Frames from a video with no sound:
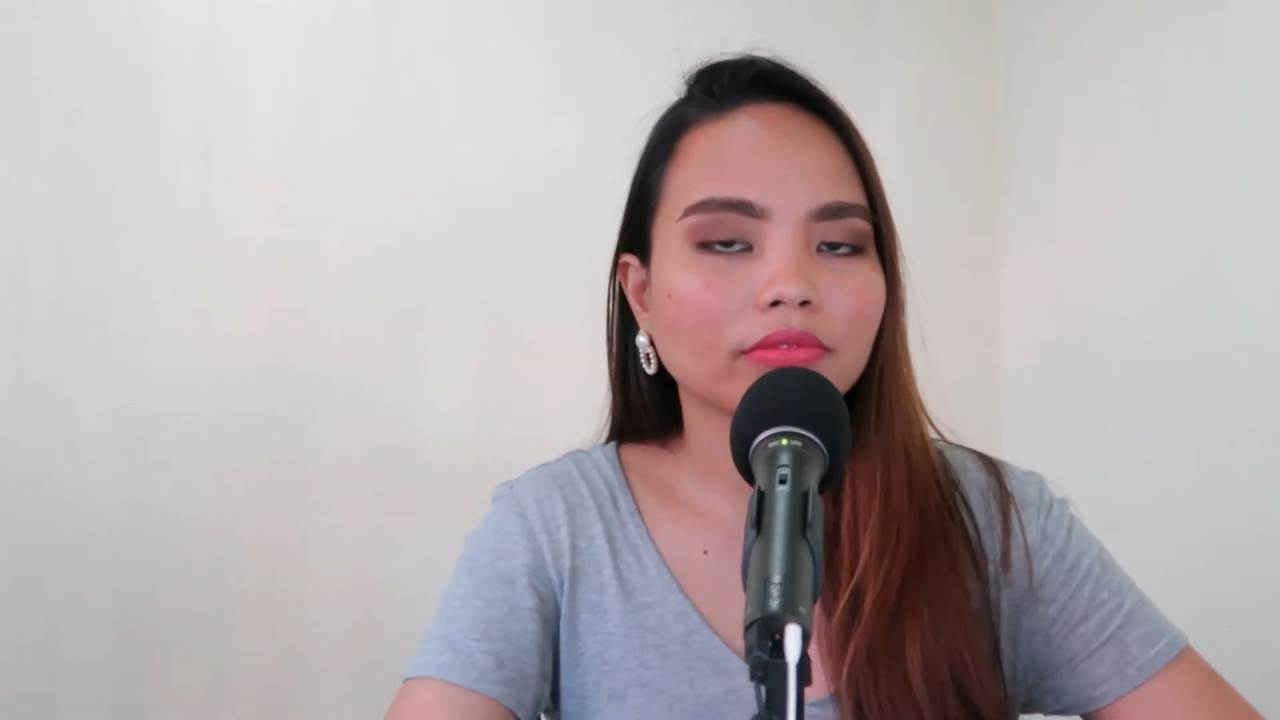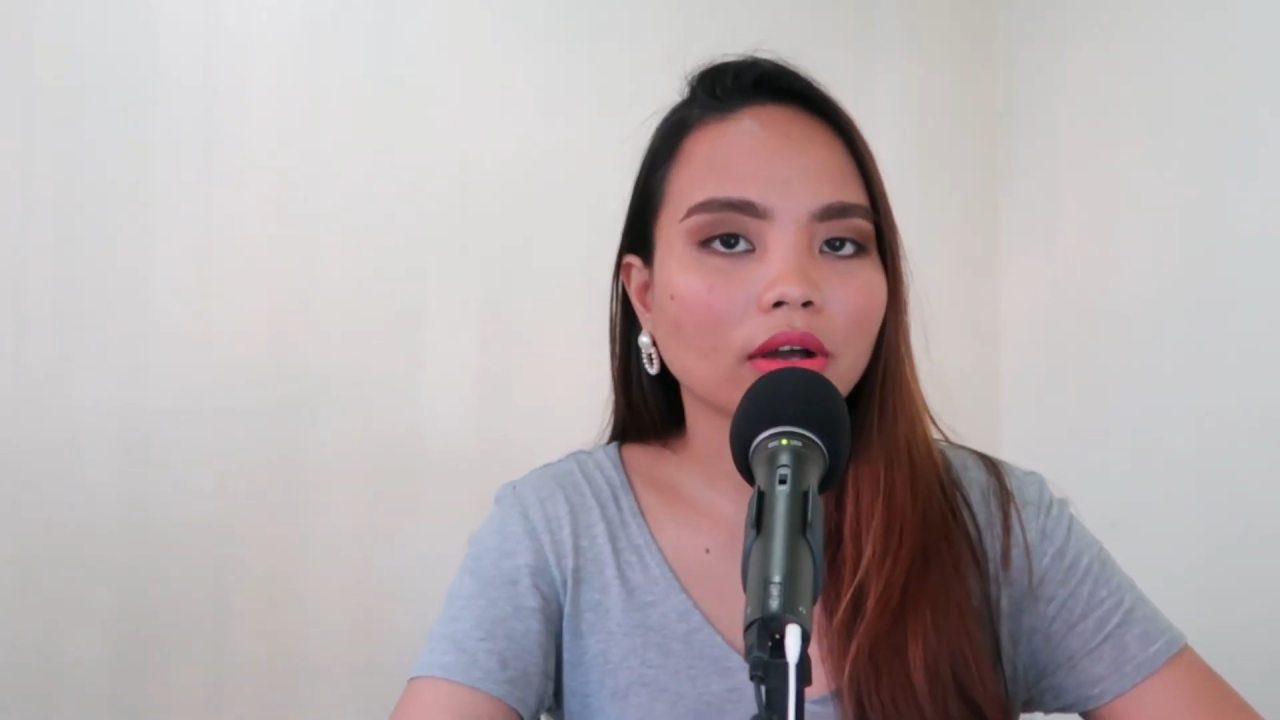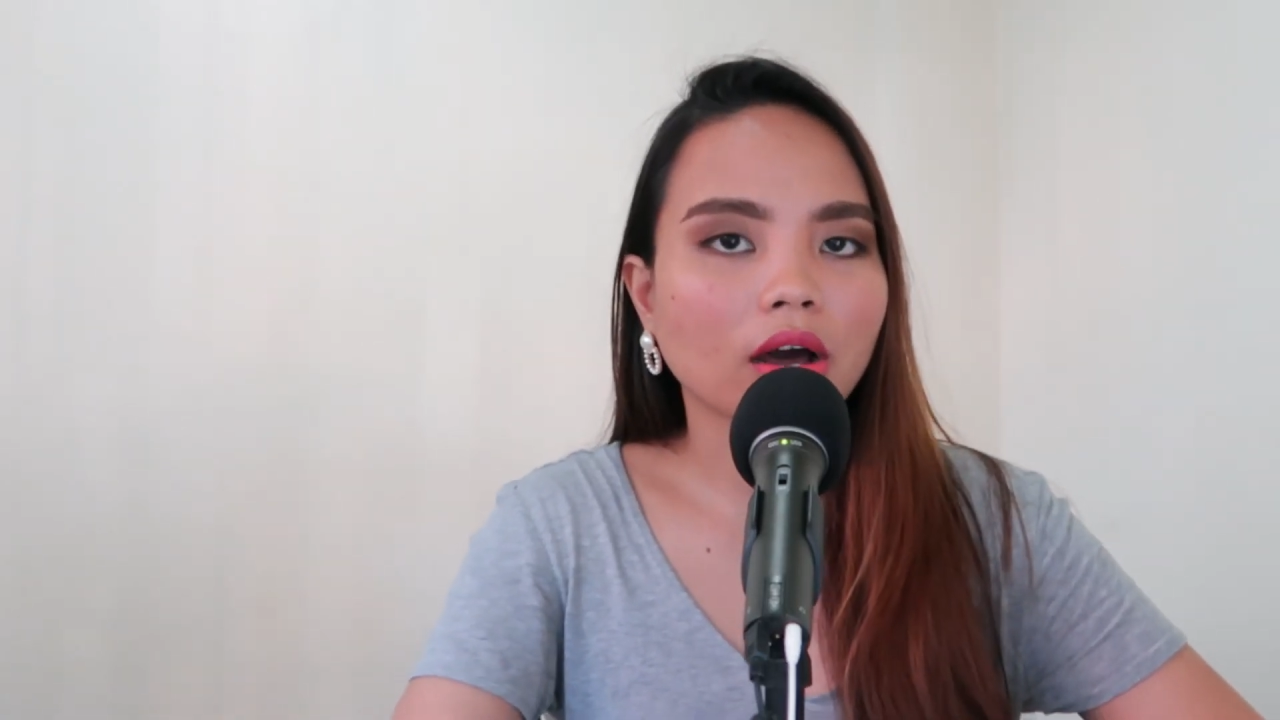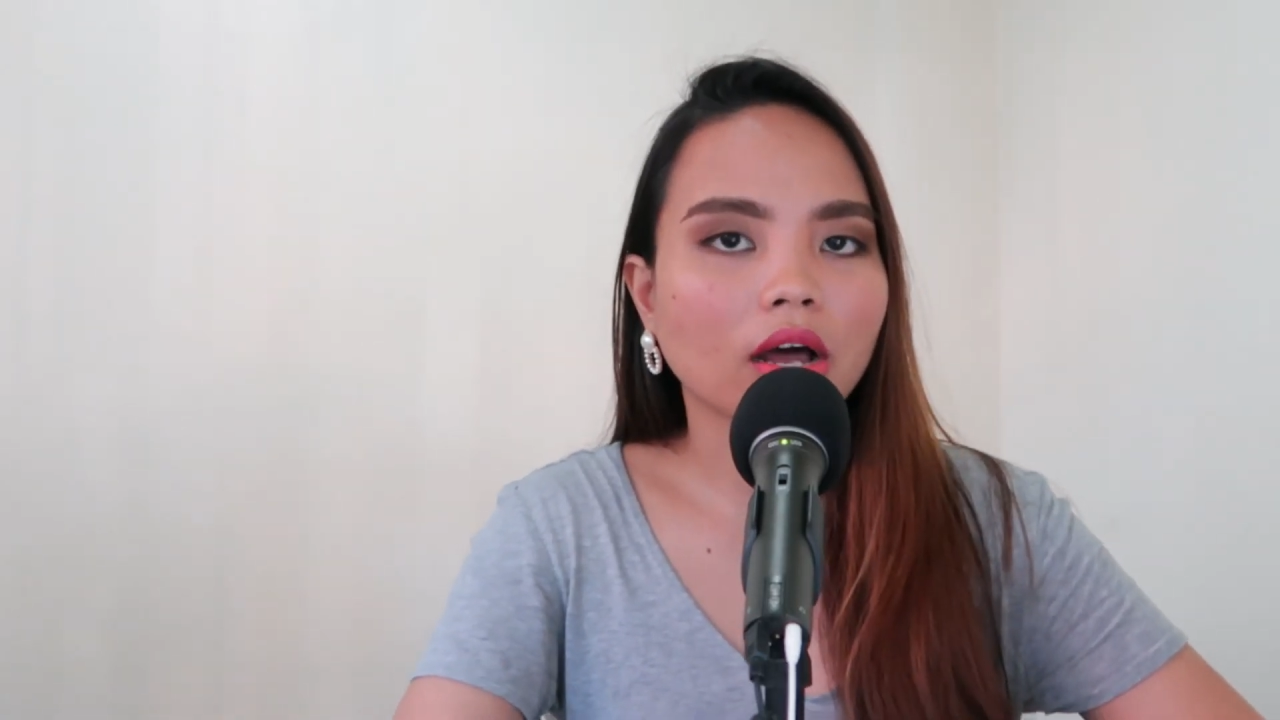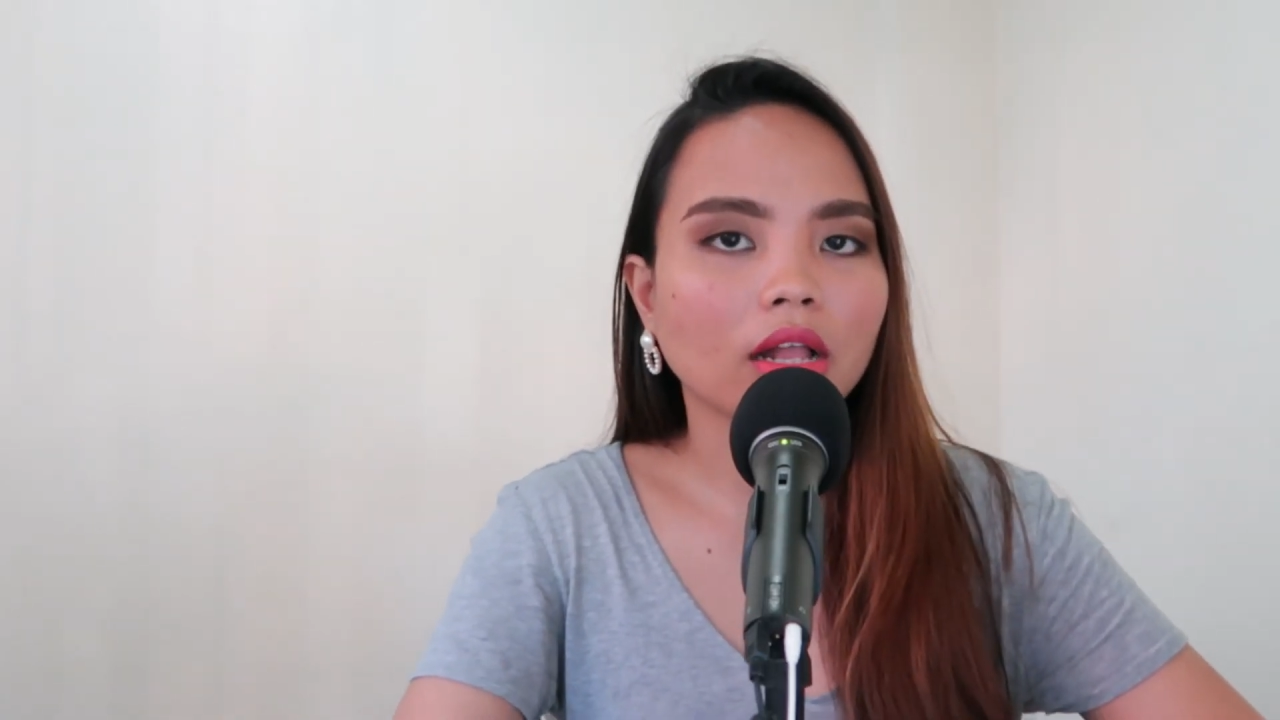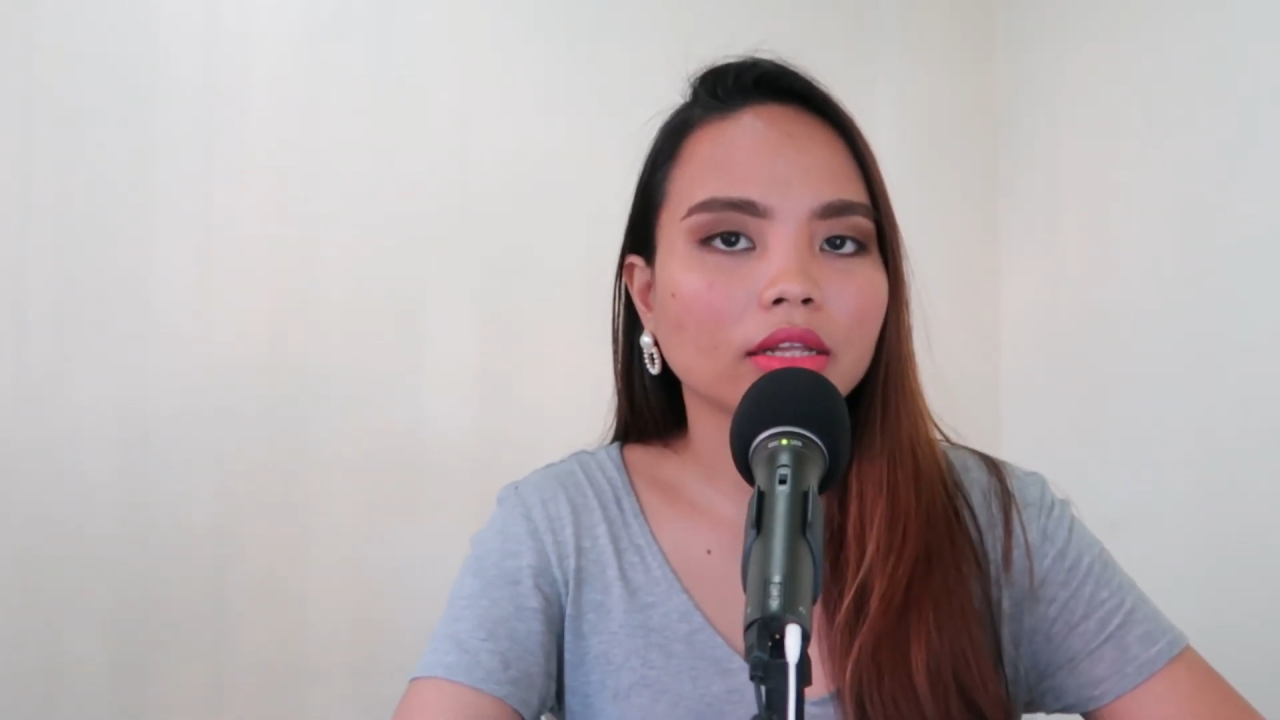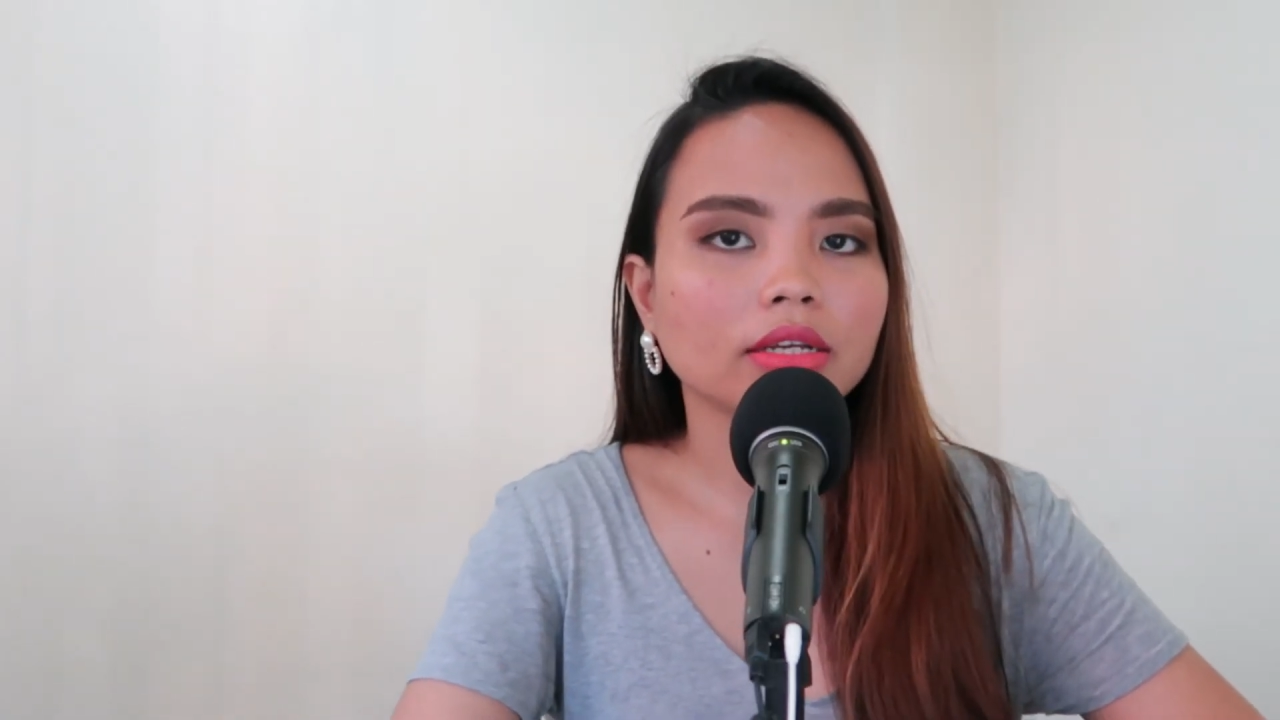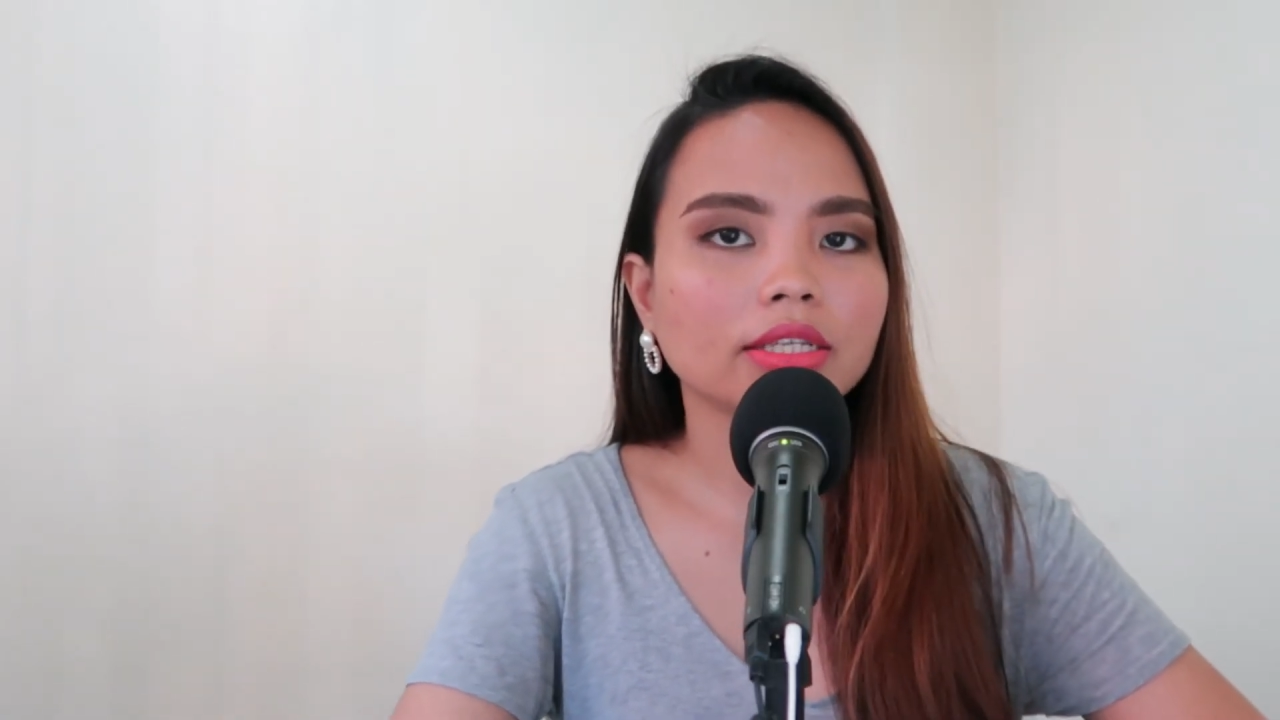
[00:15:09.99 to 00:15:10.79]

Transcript: of the call,